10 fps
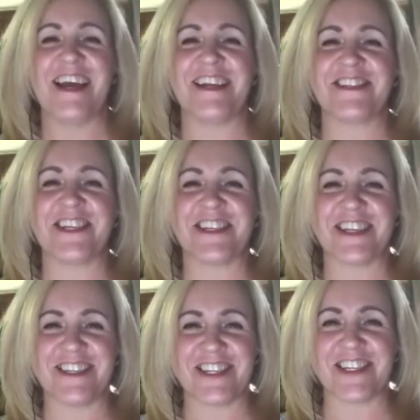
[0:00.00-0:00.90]

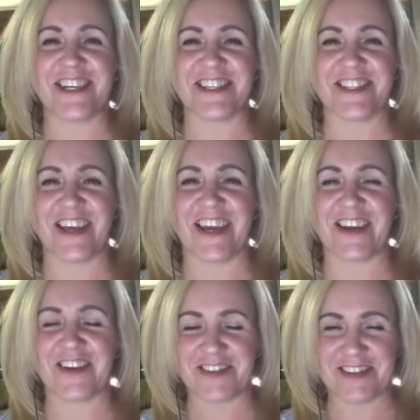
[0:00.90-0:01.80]
she doesn't like
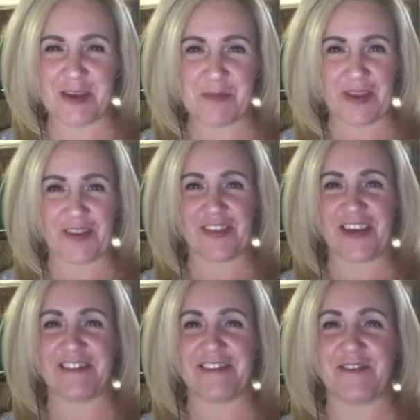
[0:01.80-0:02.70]

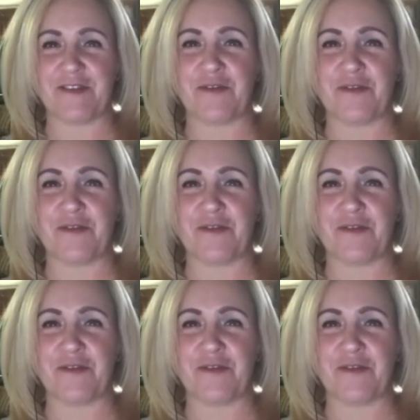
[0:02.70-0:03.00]
typically to.